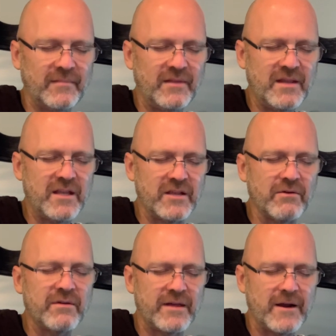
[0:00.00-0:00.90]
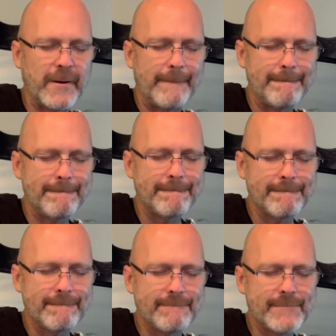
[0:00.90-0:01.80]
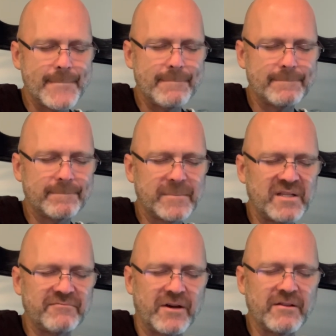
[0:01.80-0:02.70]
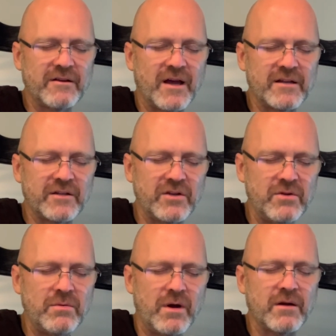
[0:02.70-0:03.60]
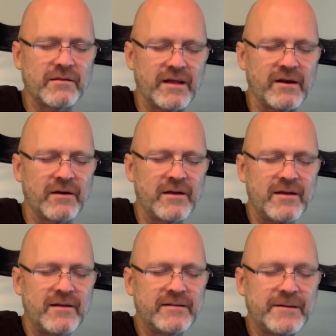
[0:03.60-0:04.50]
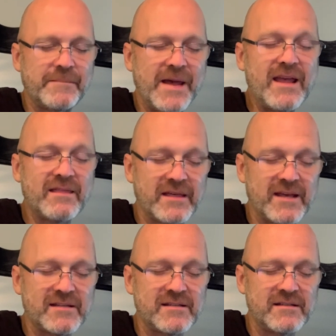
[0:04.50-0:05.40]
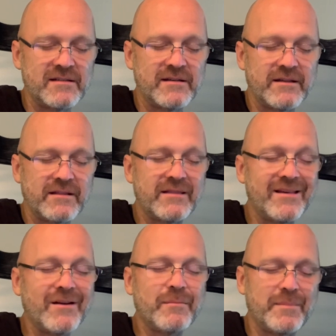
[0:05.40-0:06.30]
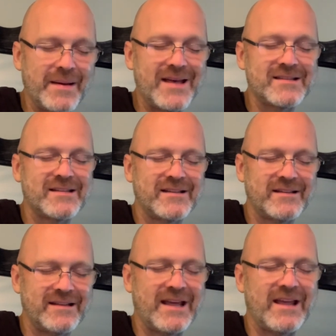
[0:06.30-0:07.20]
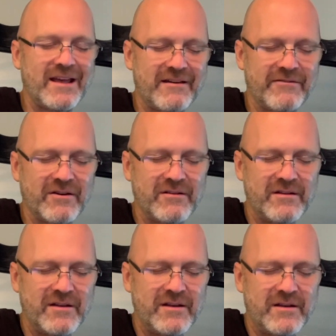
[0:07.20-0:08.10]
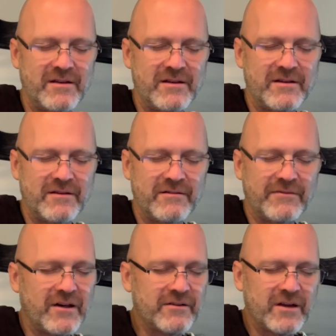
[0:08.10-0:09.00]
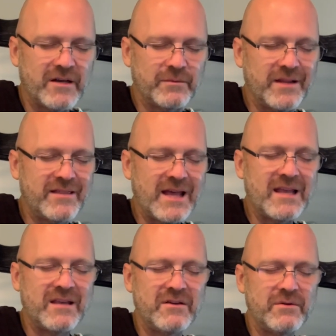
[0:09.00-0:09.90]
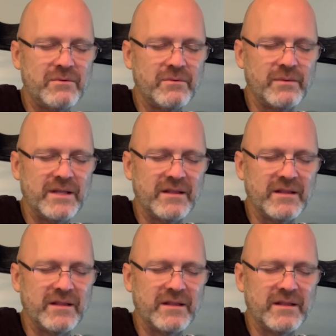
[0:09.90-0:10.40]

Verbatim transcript: that you're there. That Father God, you are there to make this their best day ever. Father God, we thank you. We